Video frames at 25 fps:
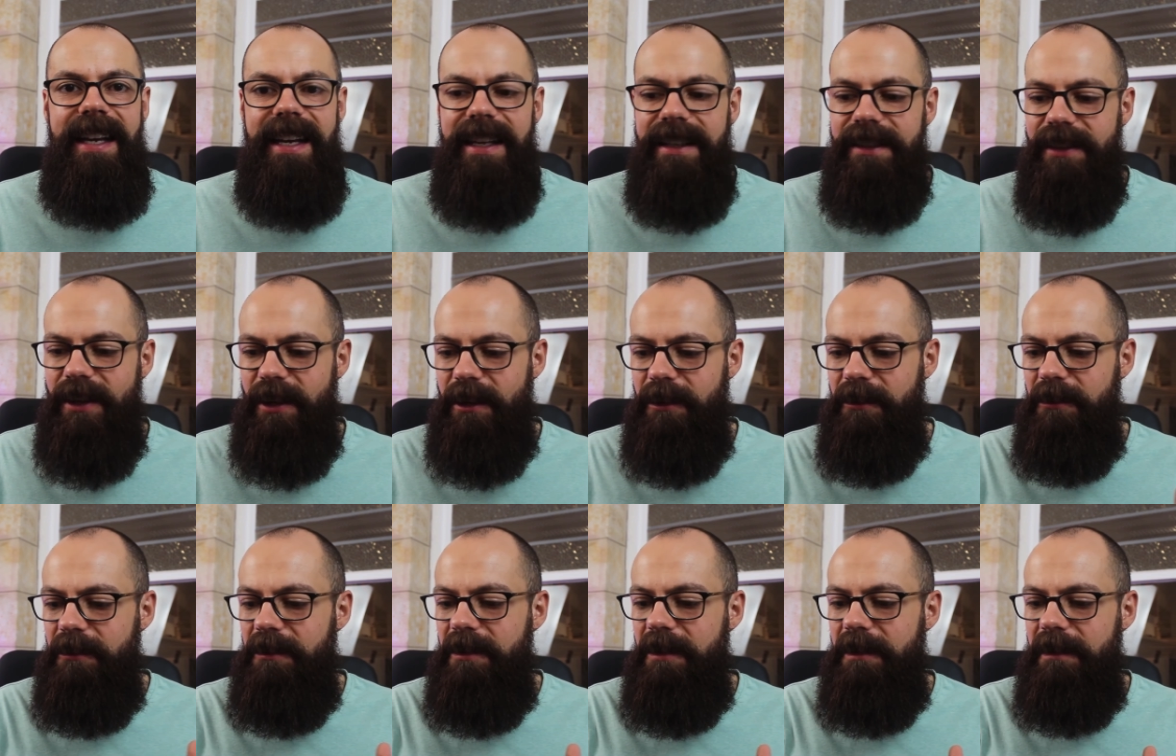
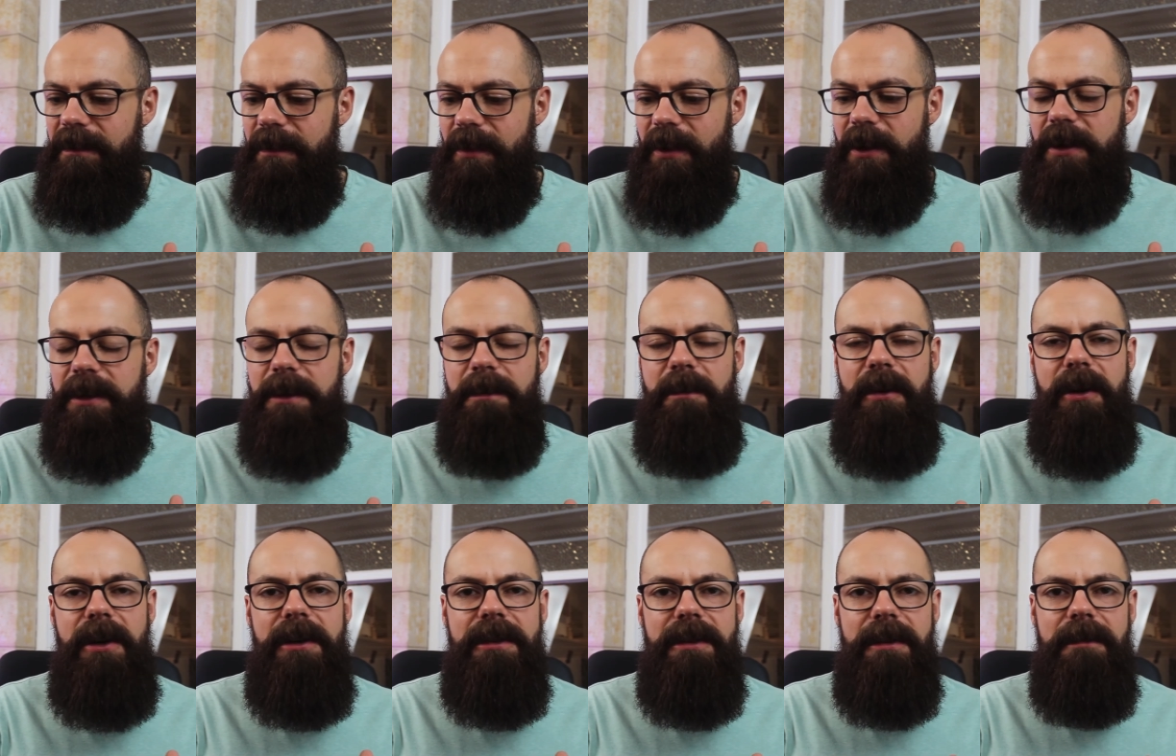So the first
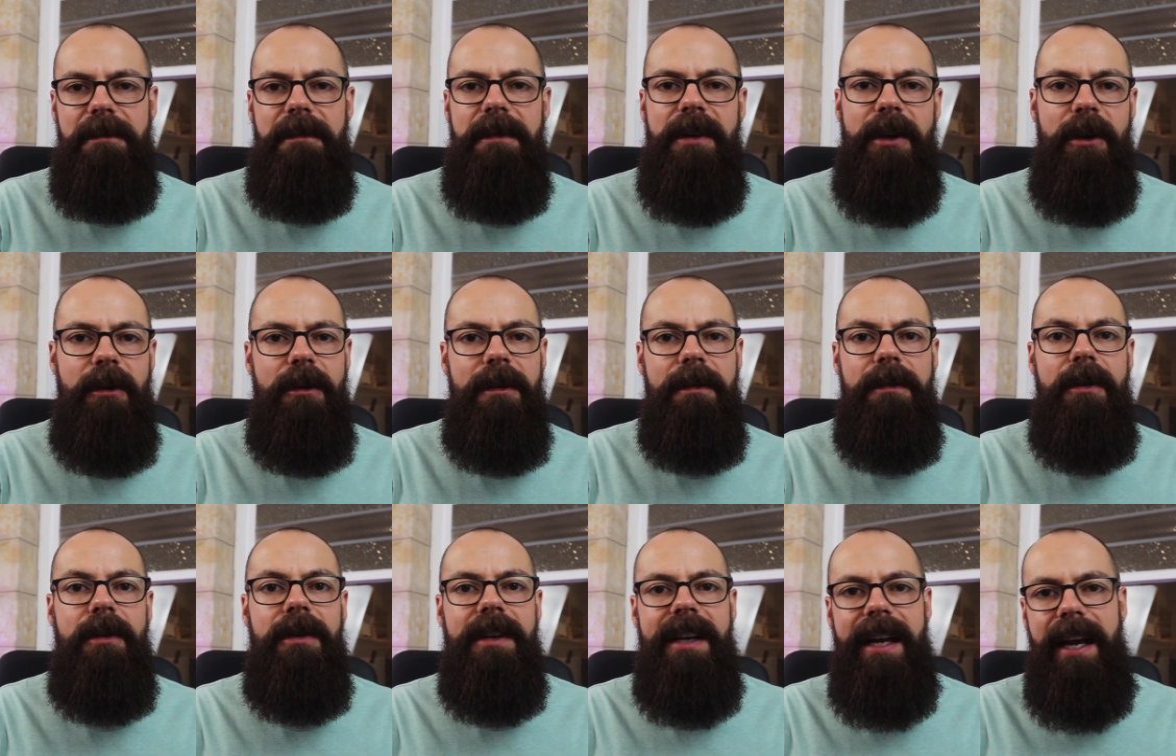person view of
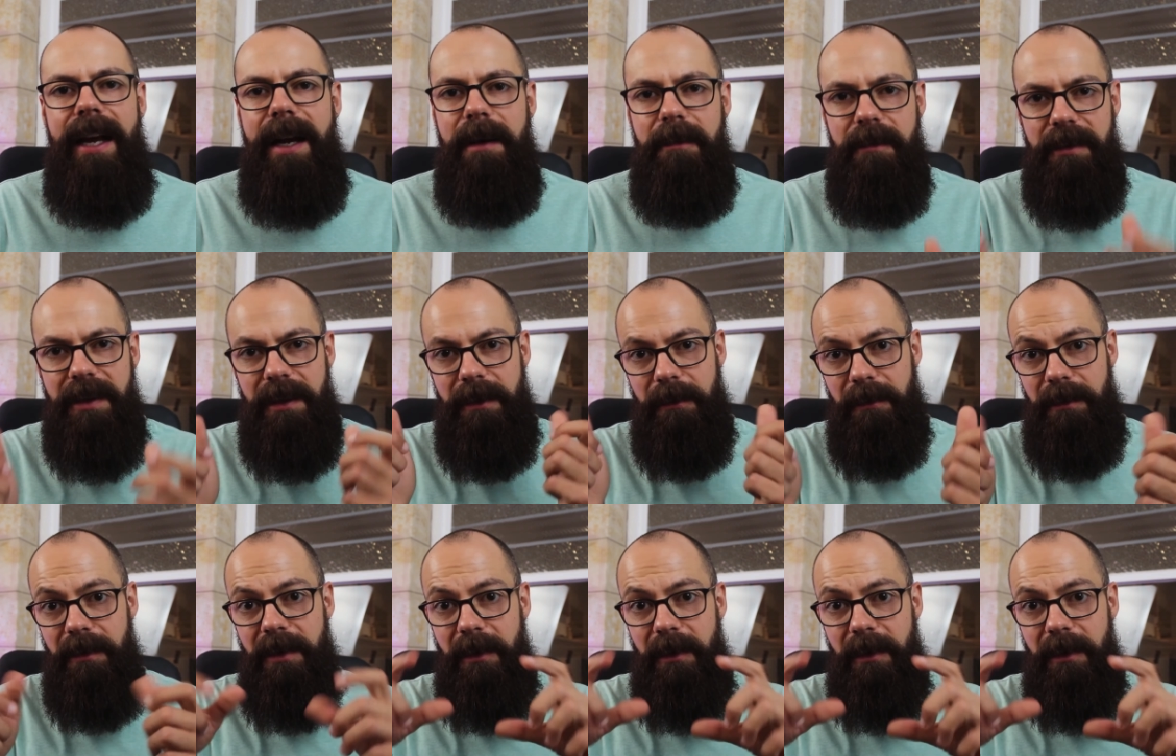your camera, the,